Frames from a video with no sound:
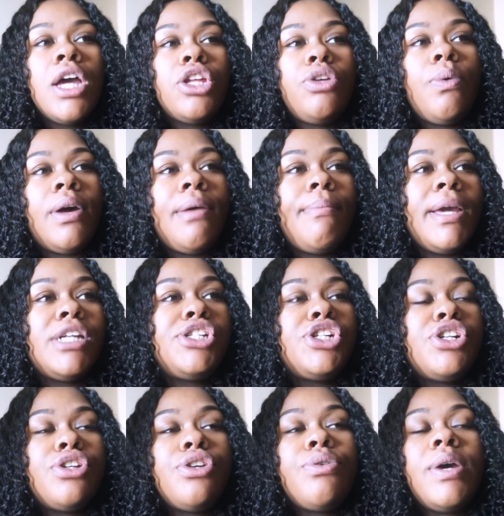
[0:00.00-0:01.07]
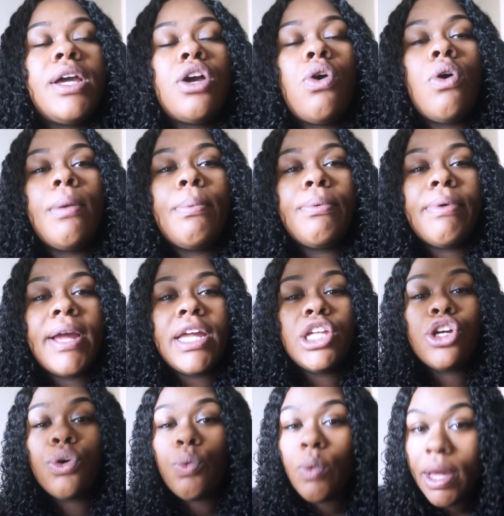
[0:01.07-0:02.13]
you want to make sure you incorporate
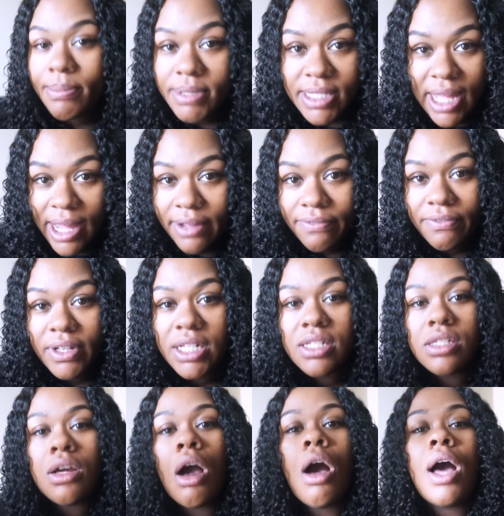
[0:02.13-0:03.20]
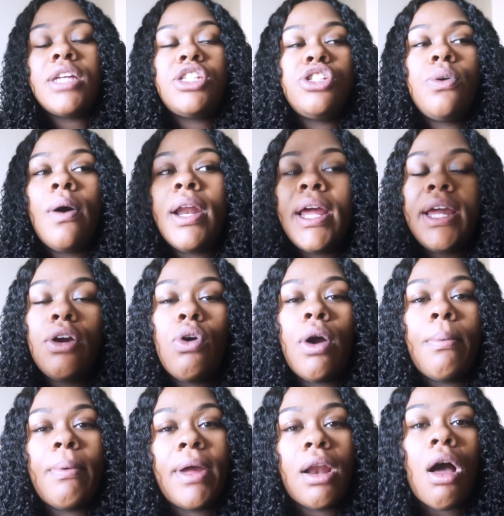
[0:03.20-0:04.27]
your website fees costs you want to
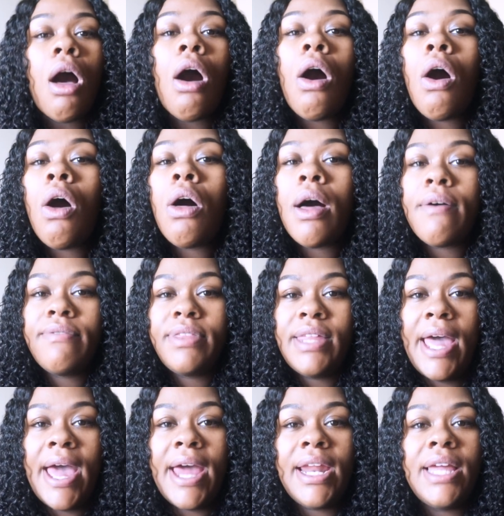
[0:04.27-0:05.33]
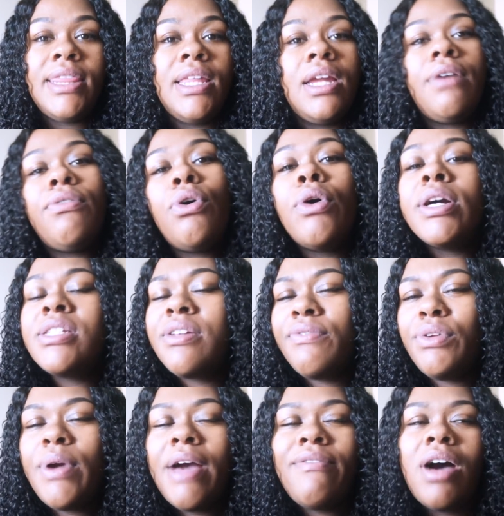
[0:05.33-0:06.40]
incorporate all of that and then of course if
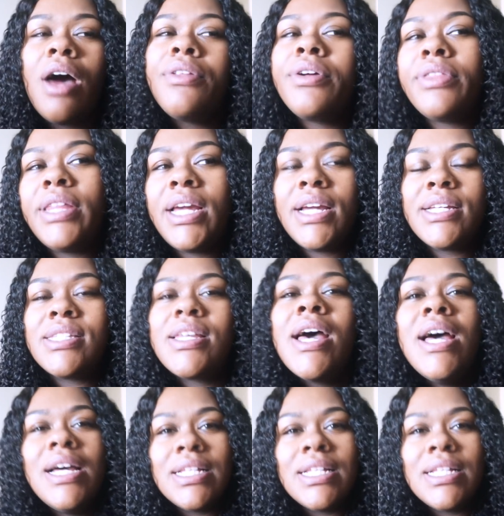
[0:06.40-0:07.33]
you have other things